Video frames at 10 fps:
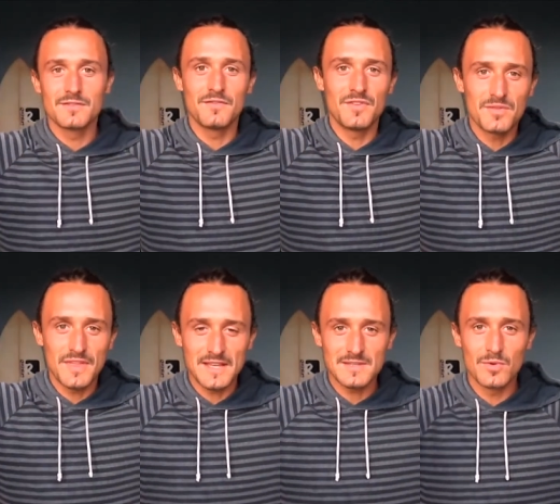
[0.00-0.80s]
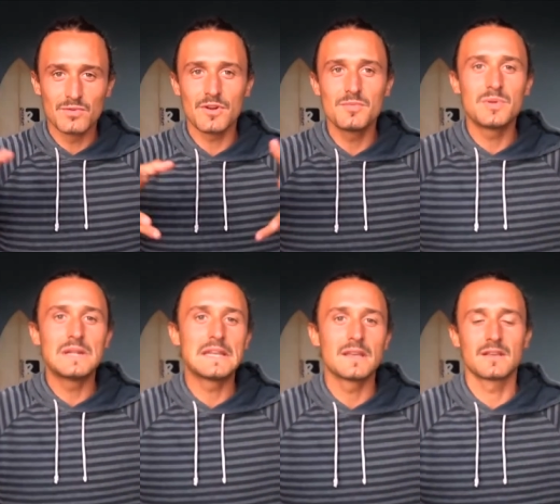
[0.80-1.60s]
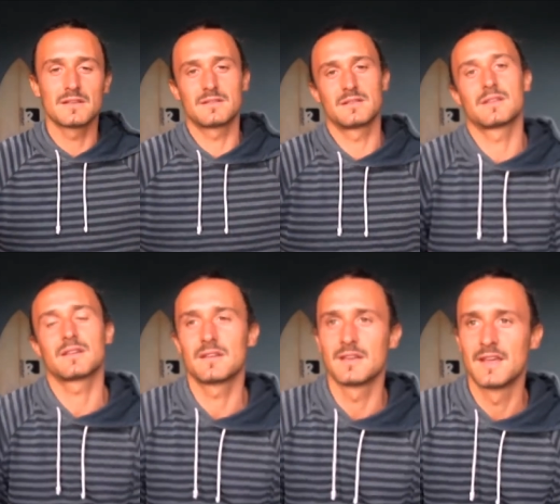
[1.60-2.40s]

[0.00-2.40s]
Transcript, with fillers: view things more openly and like